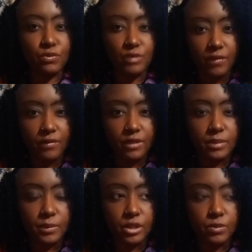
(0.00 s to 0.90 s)
you've never
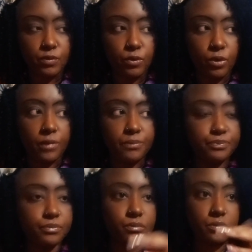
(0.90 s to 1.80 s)
experienced before,
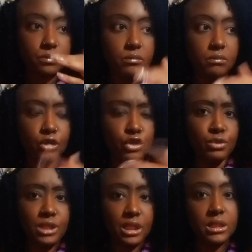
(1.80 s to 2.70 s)

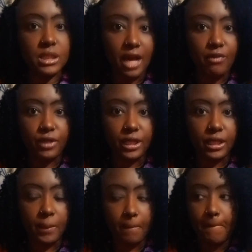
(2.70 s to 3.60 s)
you tend to not forget
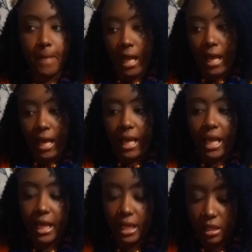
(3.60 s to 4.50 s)
it.
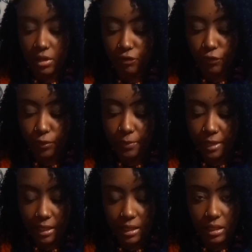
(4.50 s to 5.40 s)
And for
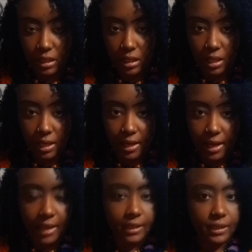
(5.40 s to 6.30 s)
me,
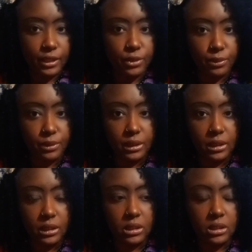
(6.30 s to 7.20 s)
I
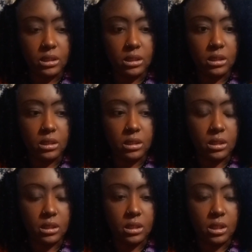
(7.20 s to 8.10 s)
literally
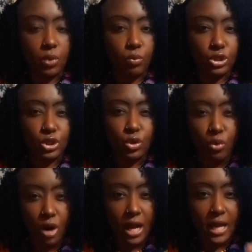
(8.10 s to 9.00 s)
was
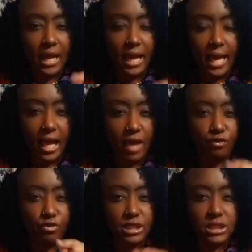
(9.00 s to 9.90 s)
crying
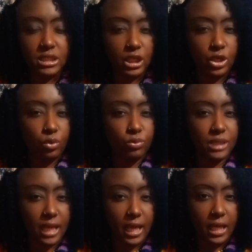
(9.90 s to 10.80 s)
every single
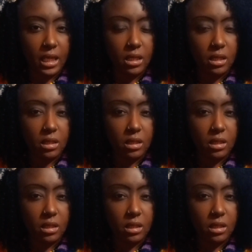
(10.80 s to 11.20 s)
day